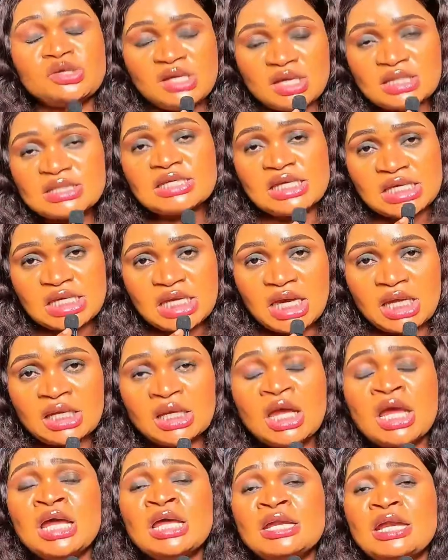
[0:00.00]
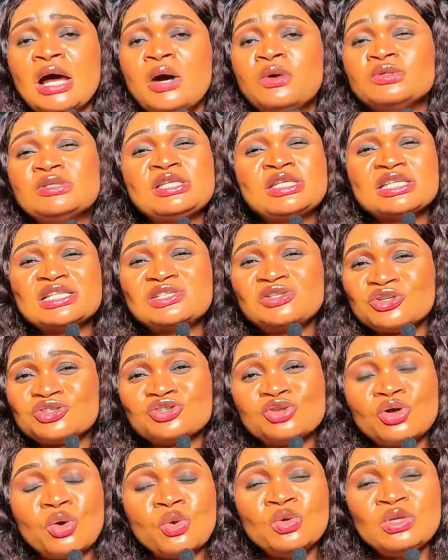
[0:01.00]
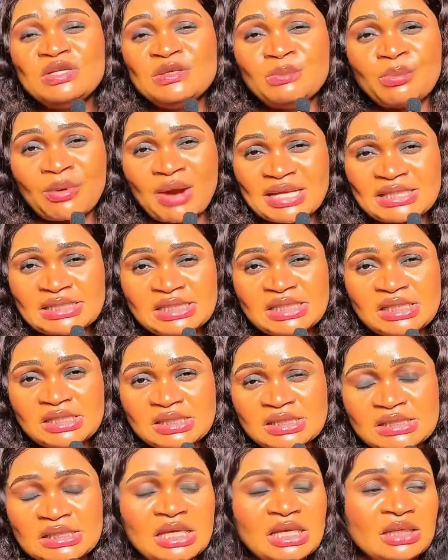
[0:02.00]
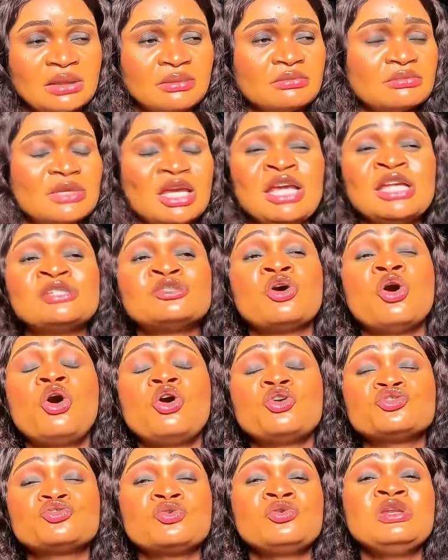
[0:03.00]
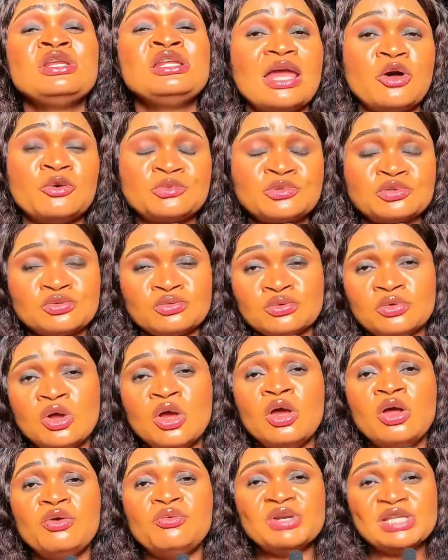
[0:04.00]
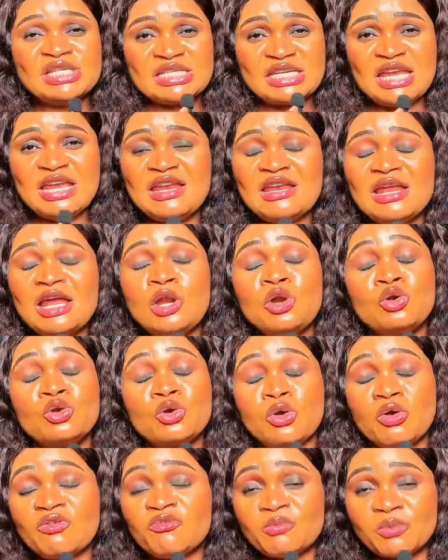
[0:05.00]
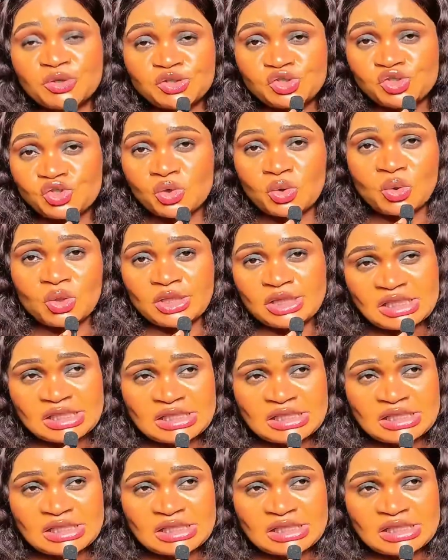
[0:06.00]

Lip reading: Yes, again, now this does not only brighten the skin, it also helps to retain a lot of moisture on the